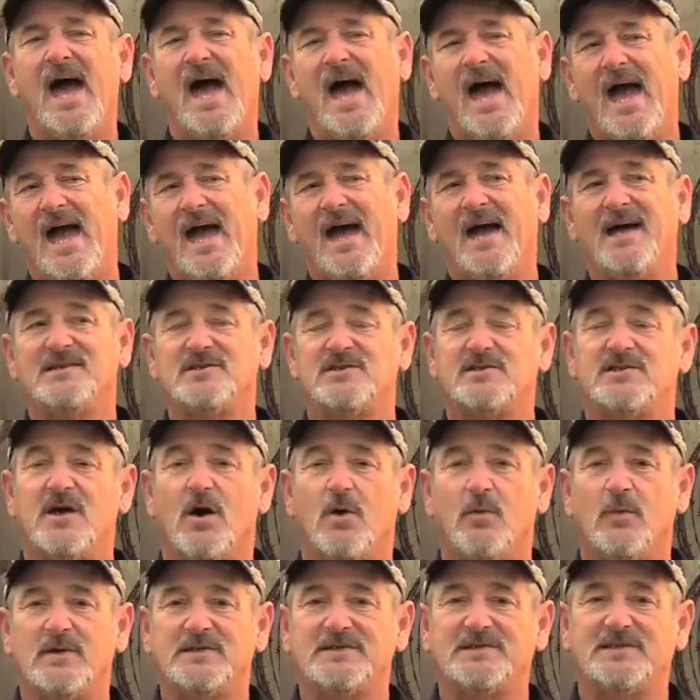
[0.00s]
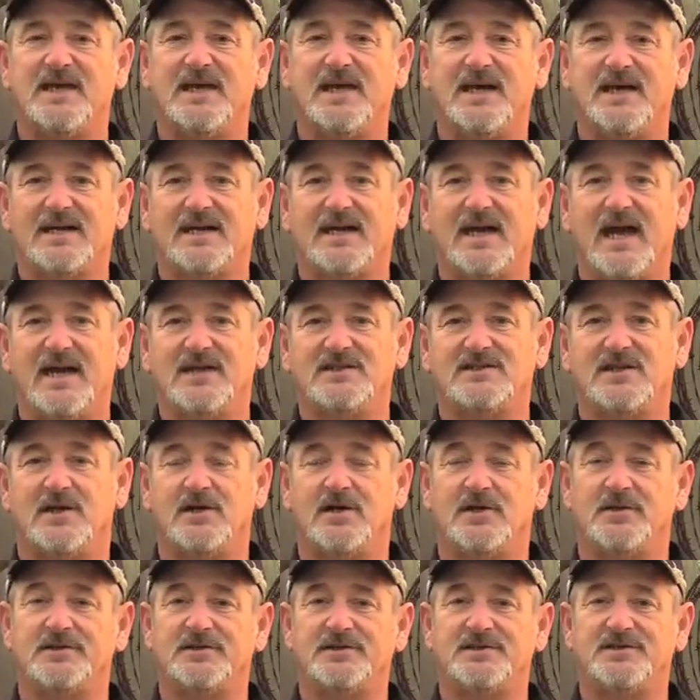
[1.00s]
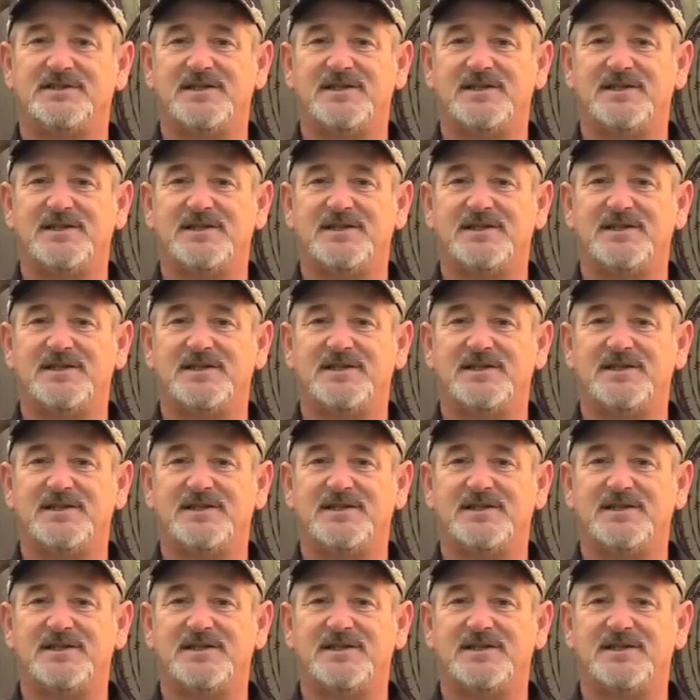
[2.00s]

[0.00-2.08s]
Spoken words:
and so was the occasional